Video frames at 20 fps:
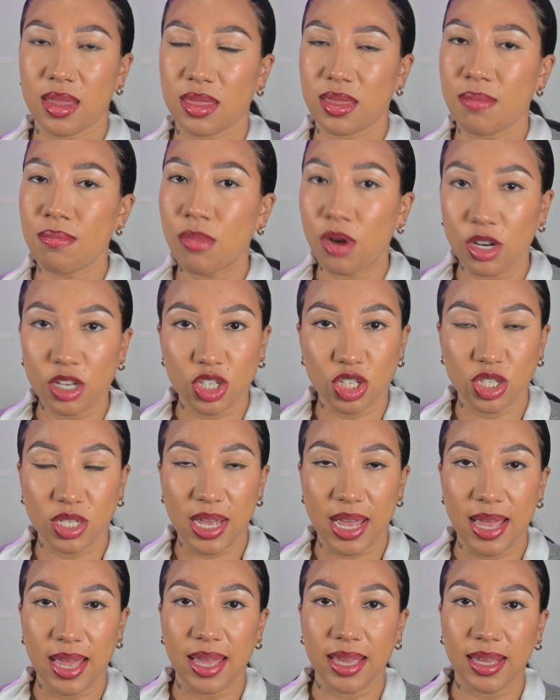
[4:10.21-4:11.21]
The
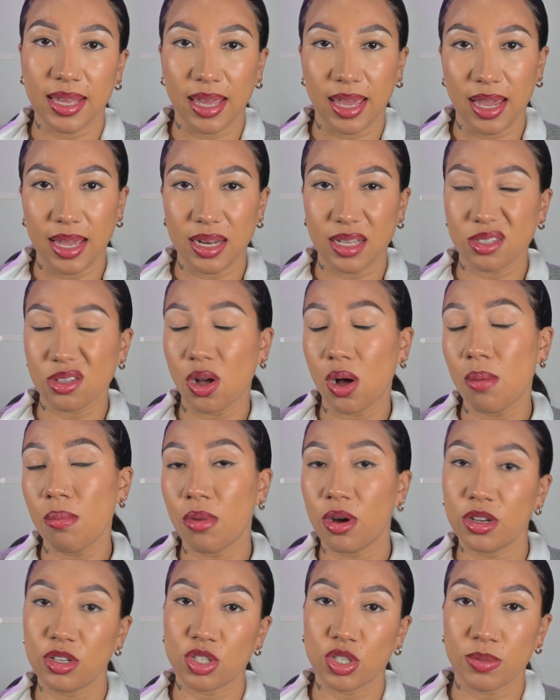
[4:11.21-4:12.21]
moisture, again, it's called
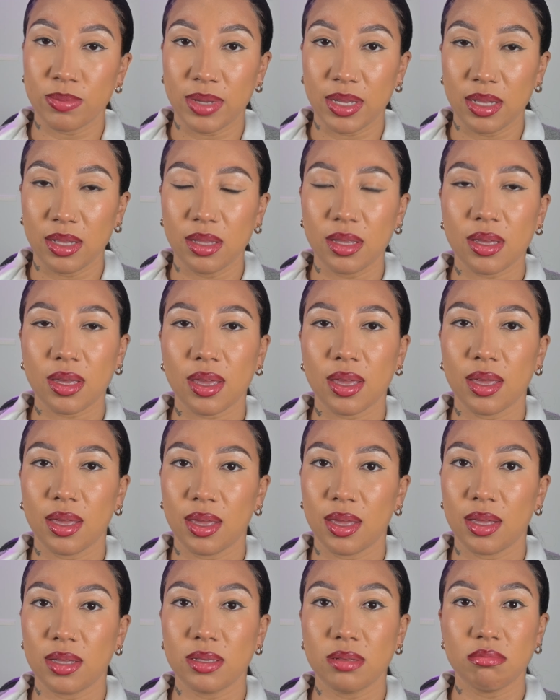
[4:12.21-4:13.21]
Moisture Milk.
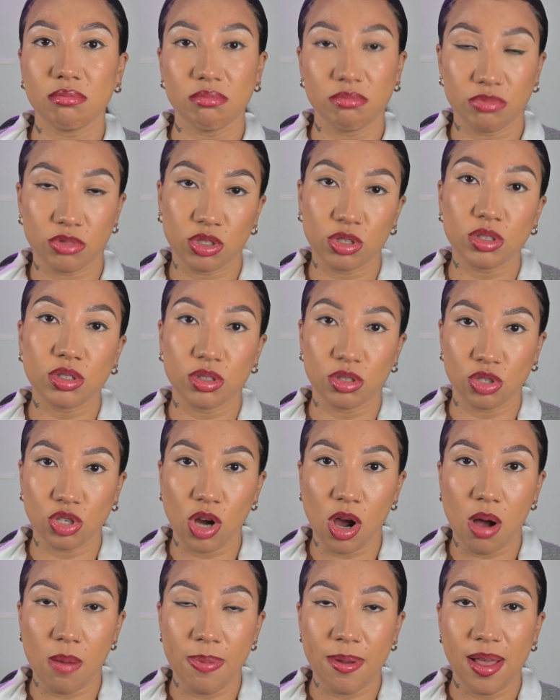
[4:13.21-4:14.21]
It does the
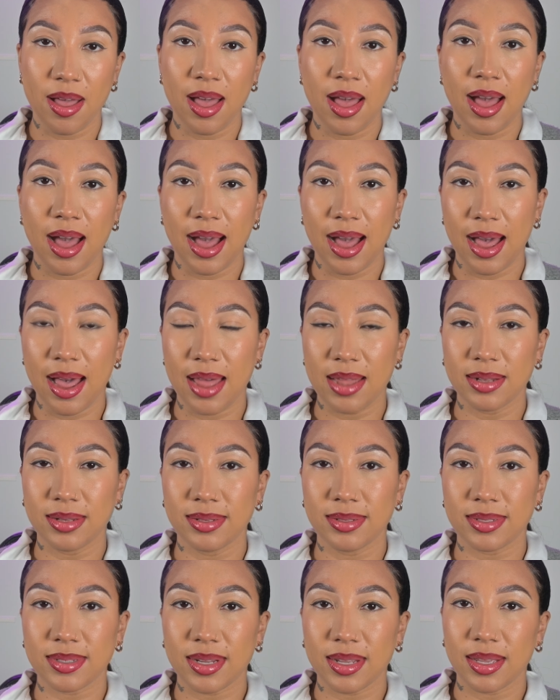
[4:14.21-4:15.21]
job
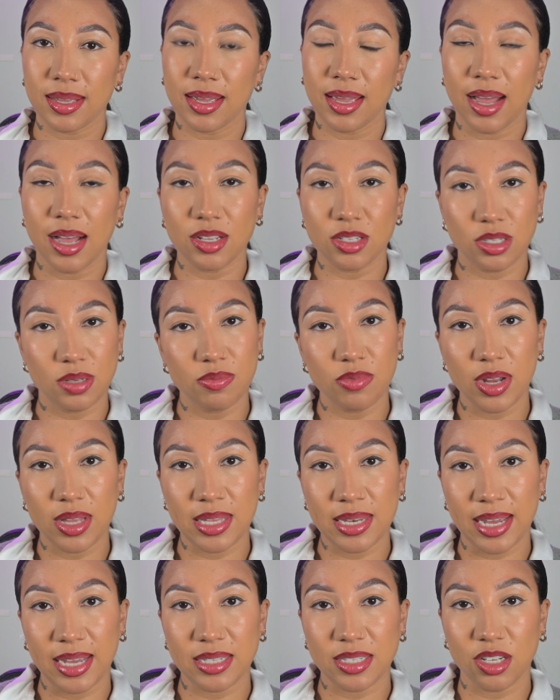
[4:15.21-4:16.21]
and it has some
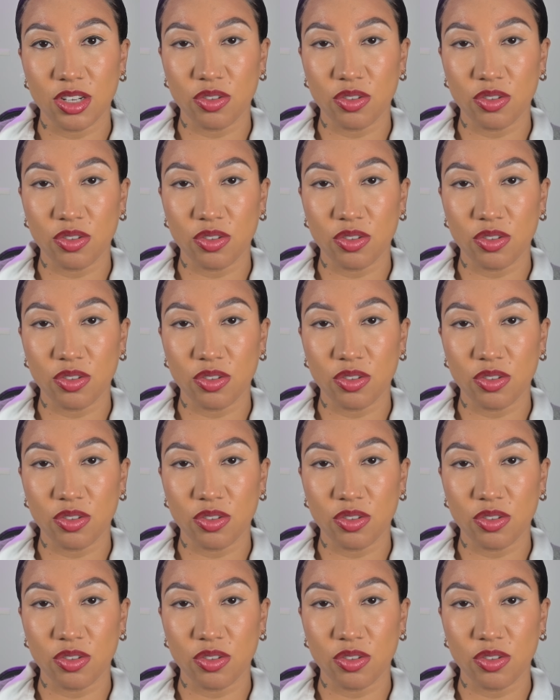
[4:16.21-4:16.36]
really nice